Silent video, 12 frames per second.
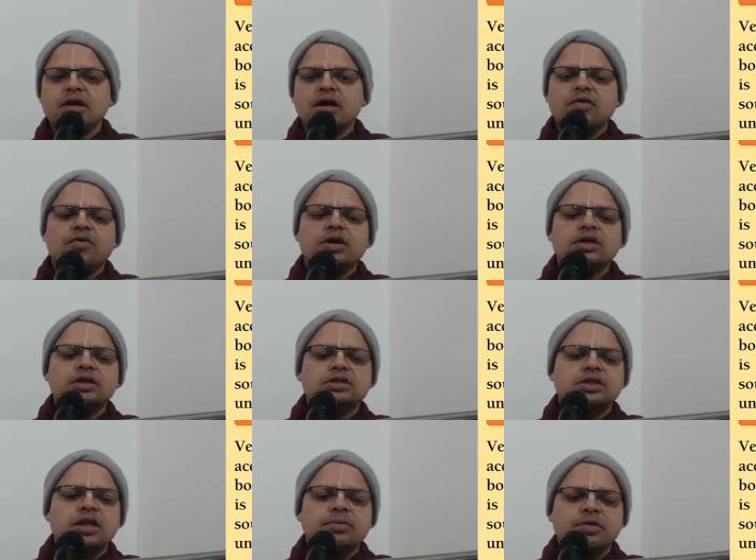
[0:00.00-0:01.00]
Uh, what
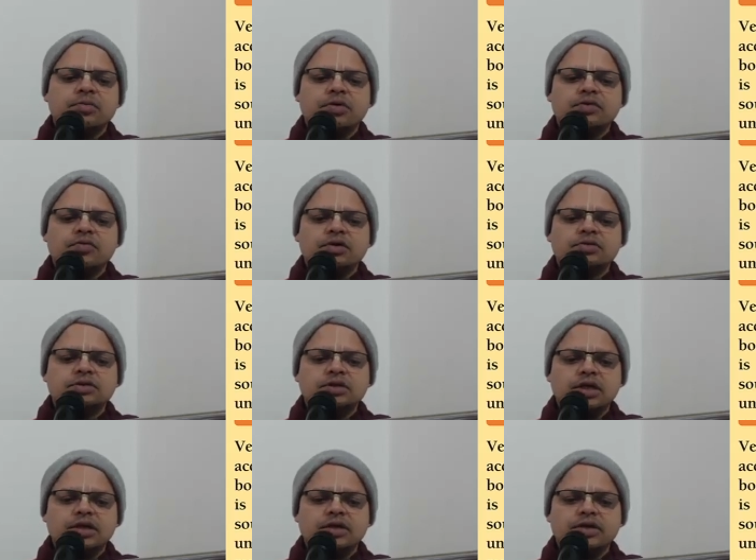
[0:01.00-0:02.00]
does Srila Prabhupada want to
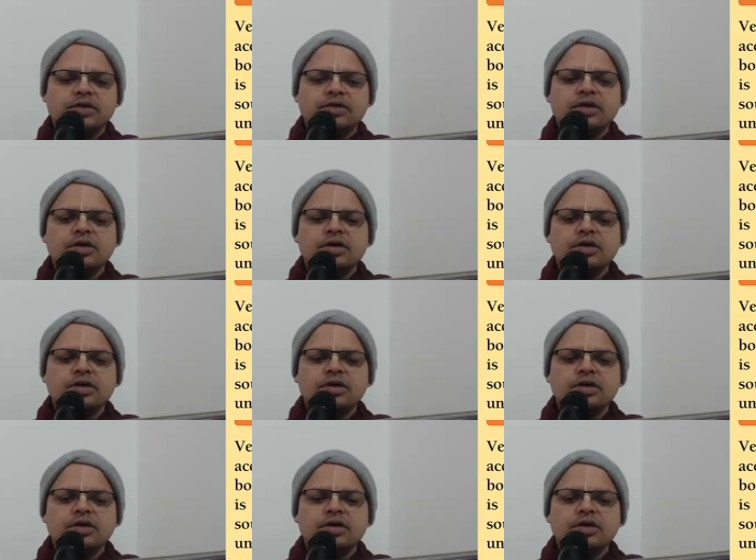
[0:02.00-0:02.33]
say here?